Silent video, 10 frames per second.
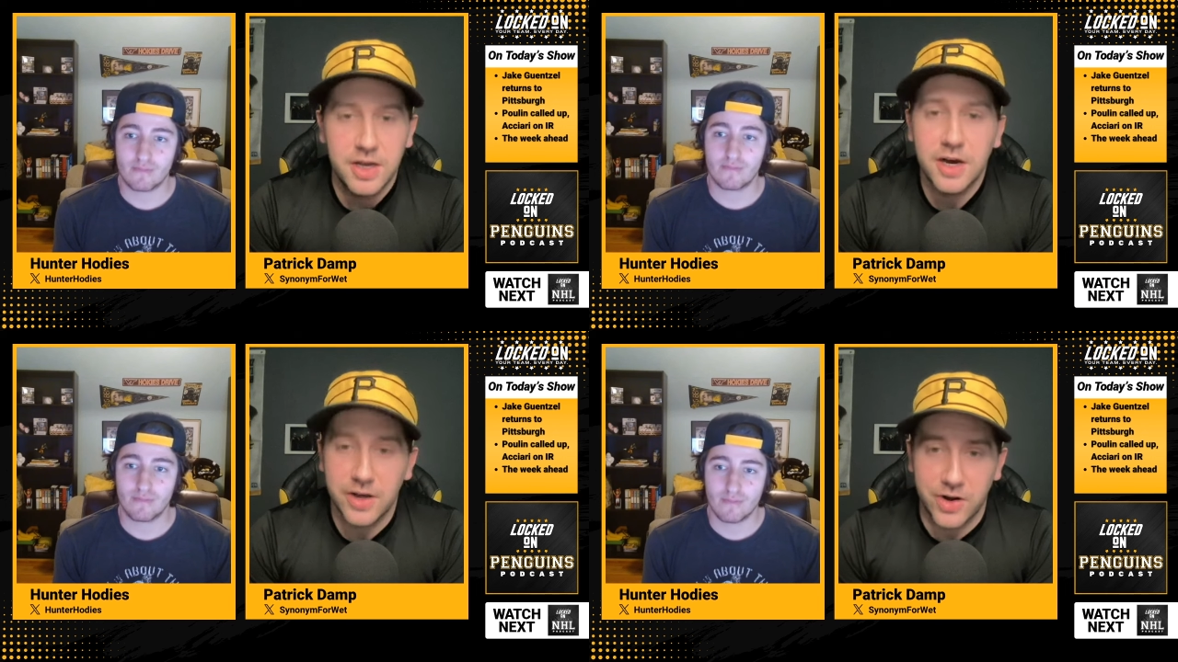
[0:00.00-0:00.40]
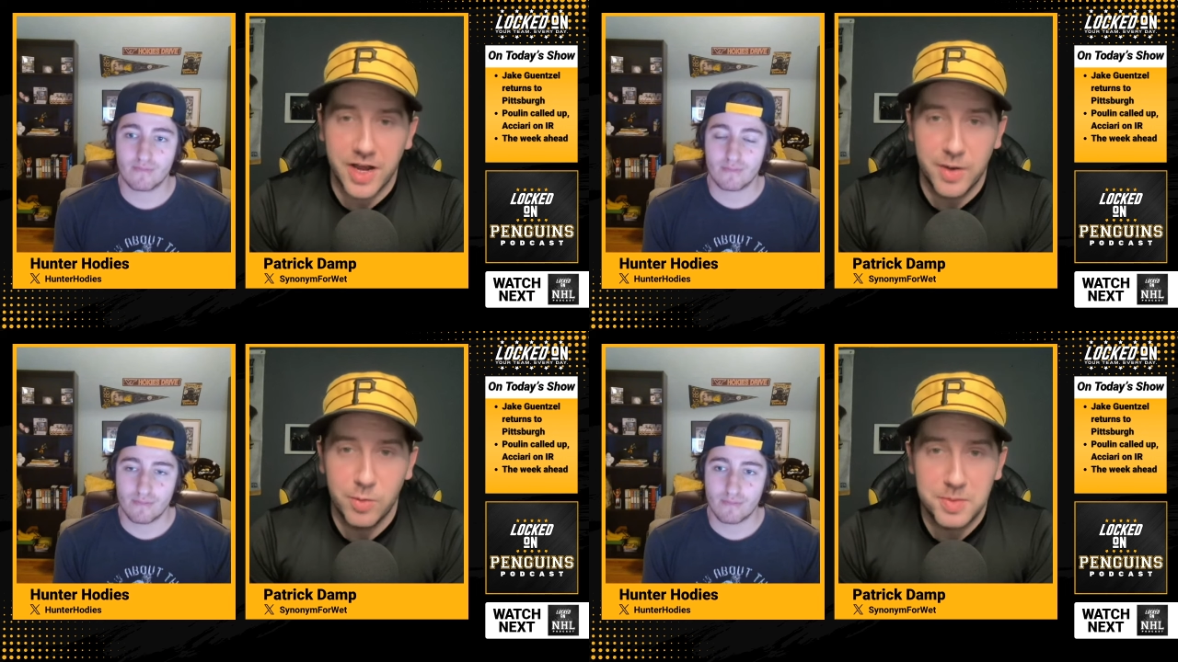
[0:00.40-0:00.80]
Speaker 1: Hunter and
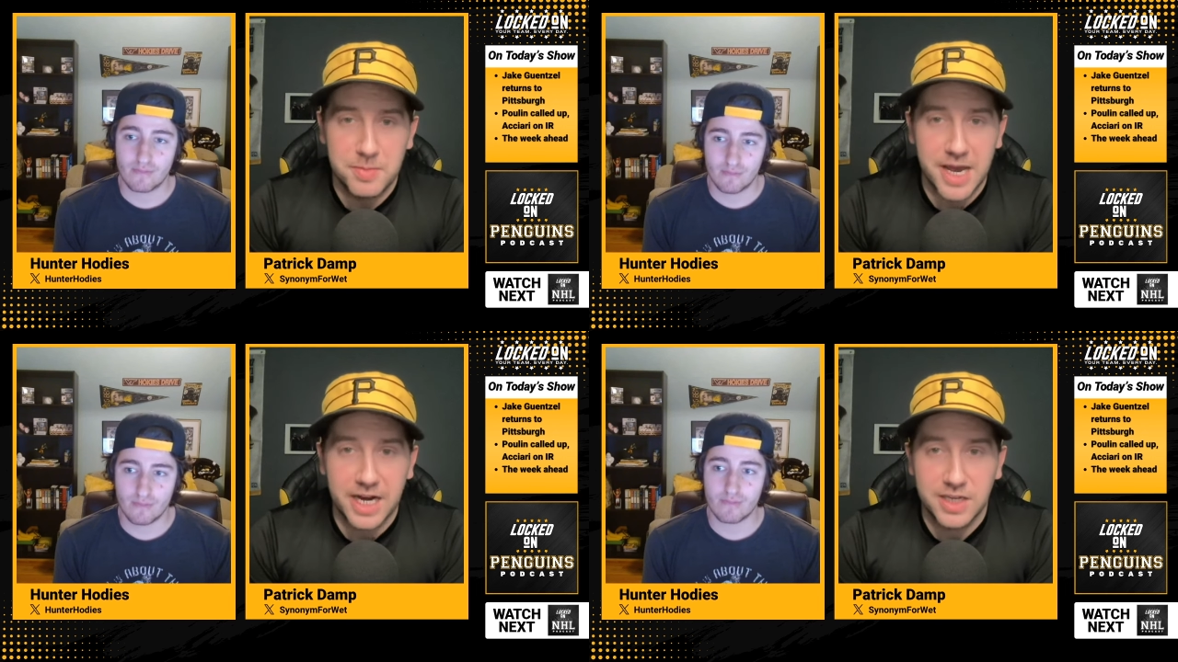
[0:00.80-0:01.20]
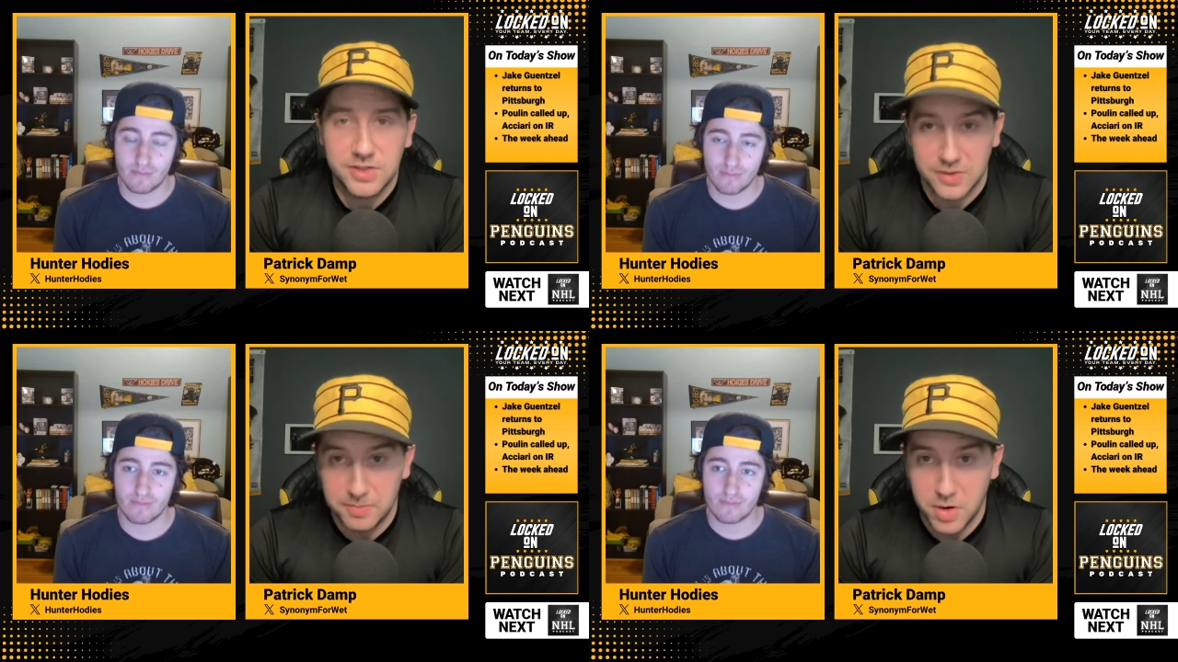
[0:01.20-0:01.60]
I will be back
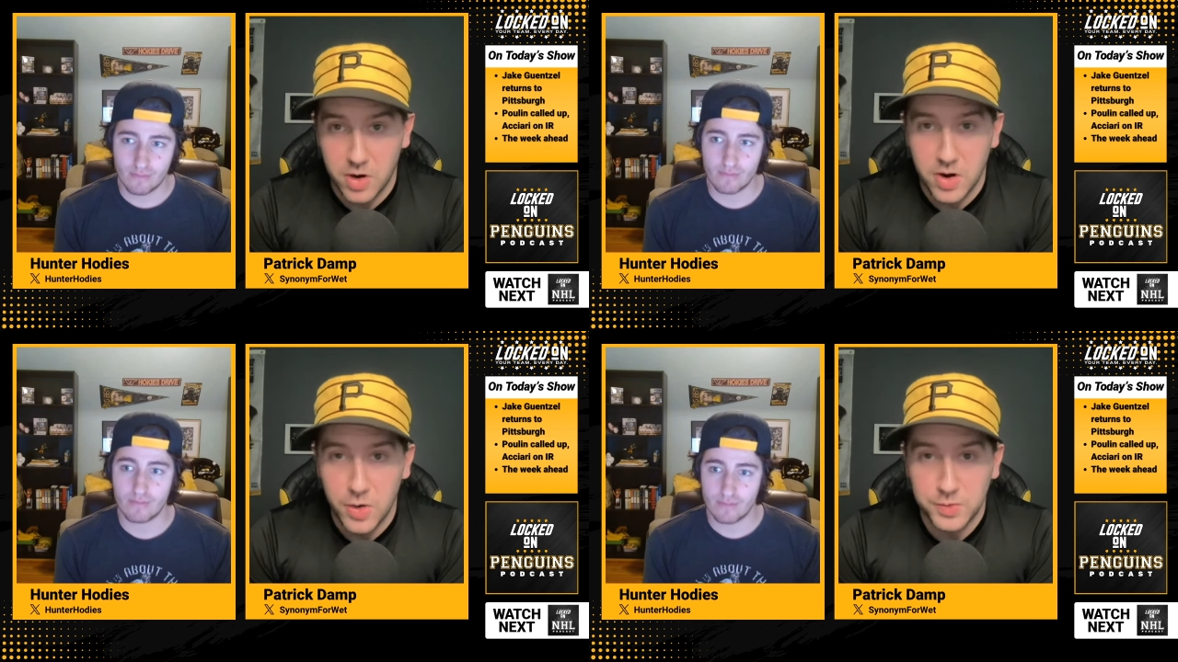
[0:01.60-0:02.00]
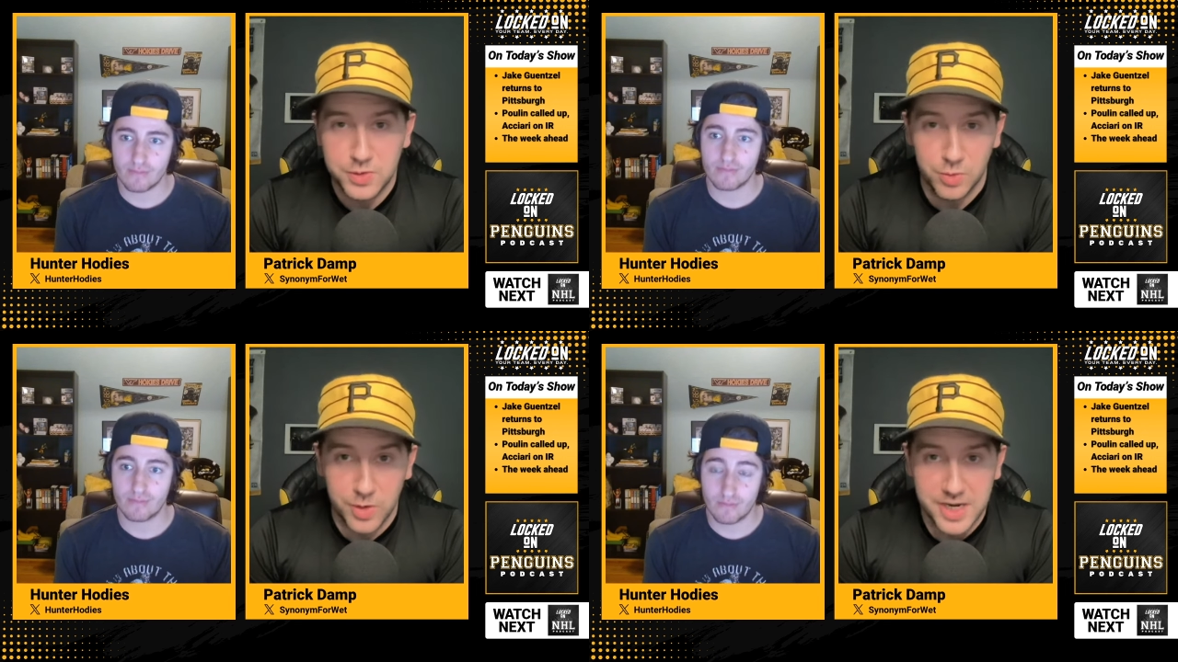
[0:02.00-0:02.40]
tomorrow
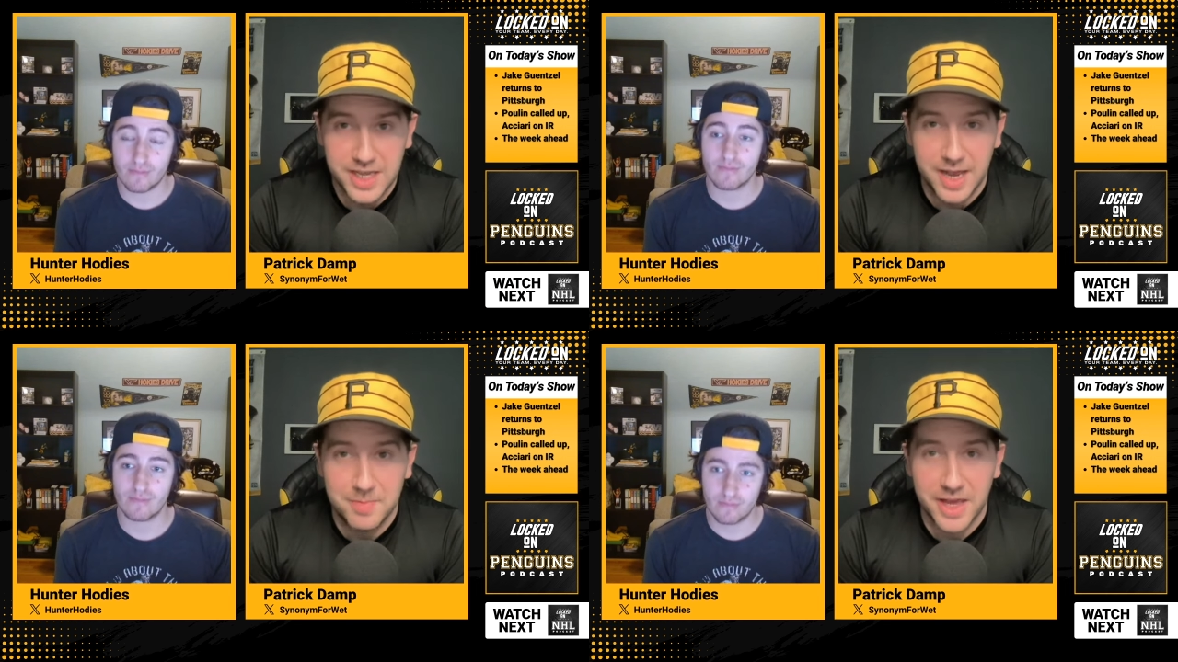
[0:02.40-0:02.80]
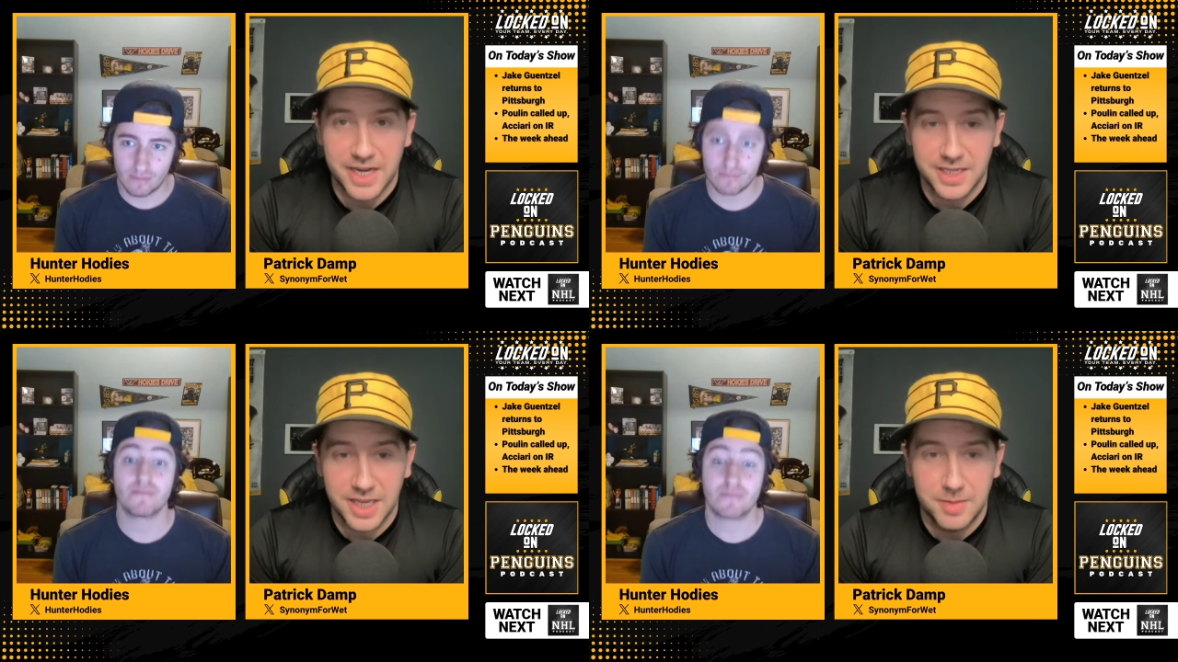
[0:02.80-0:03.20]
to recap
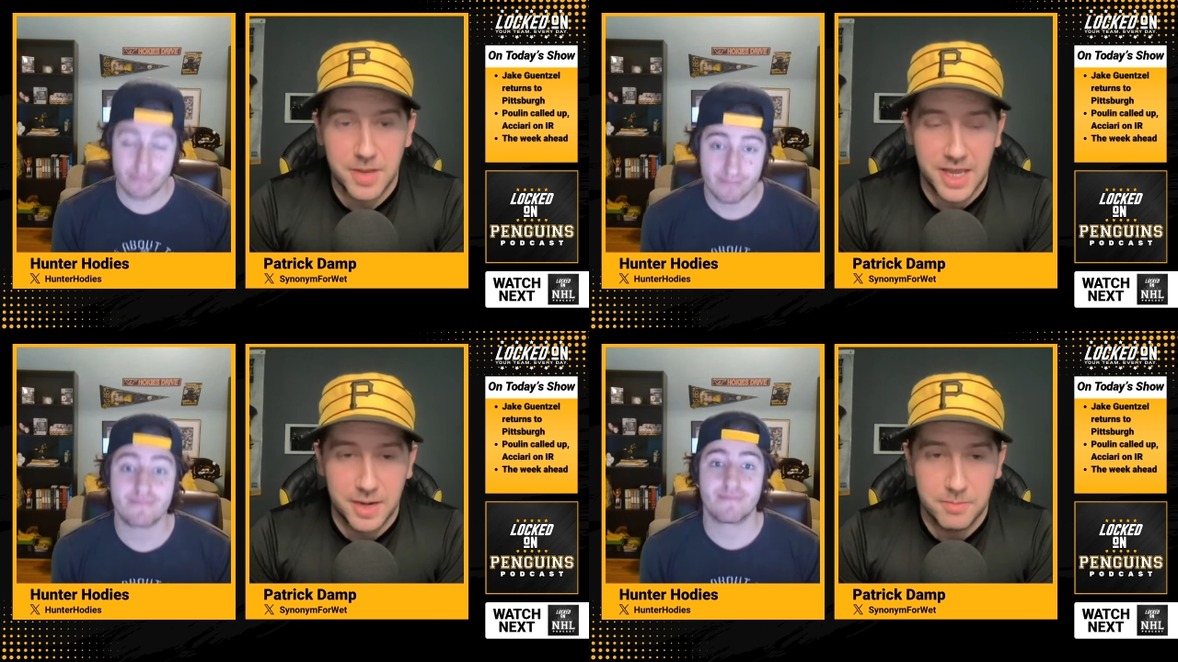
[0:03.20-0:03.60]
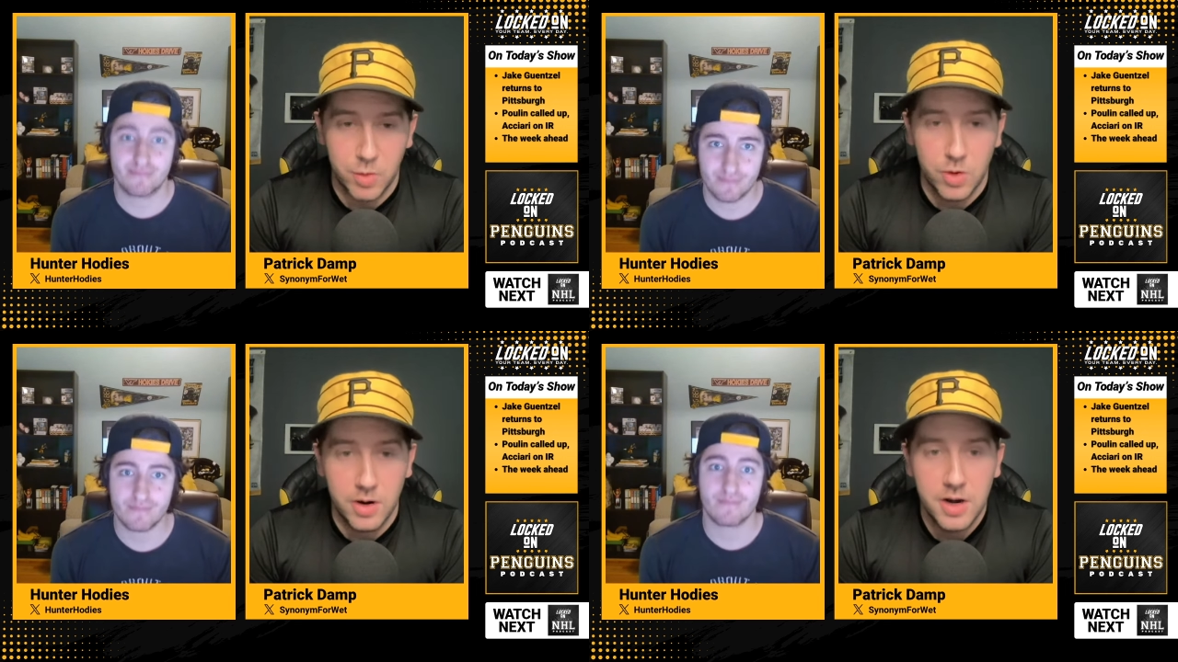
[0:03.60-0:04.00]
that game and
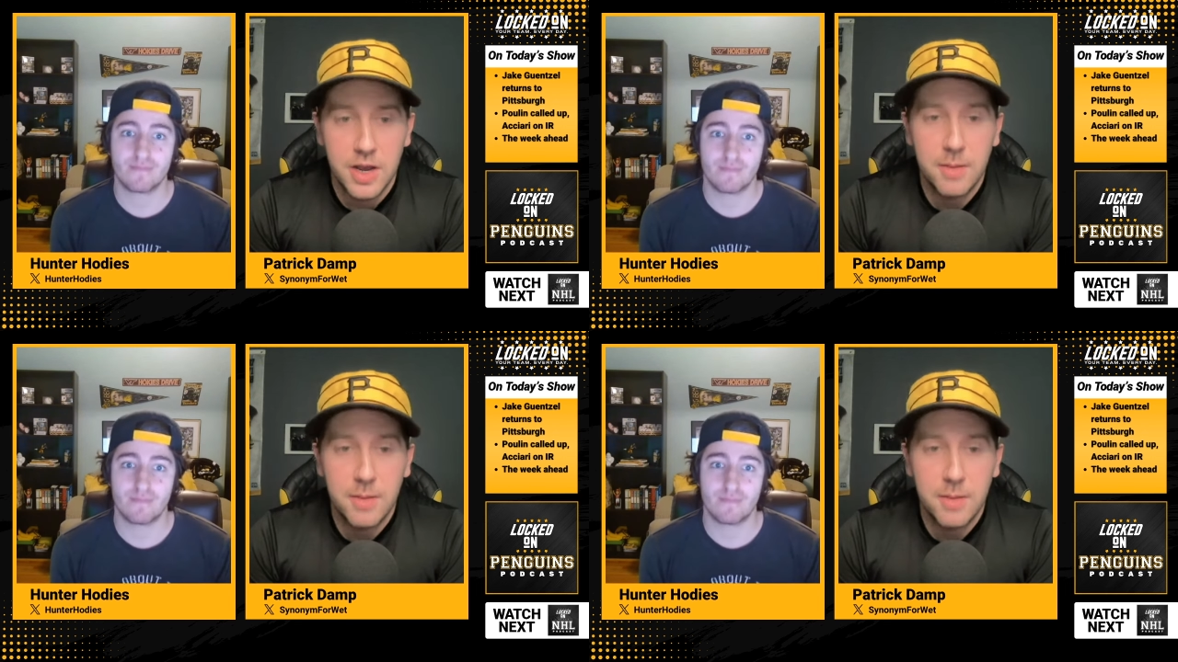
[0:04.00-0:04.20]
more.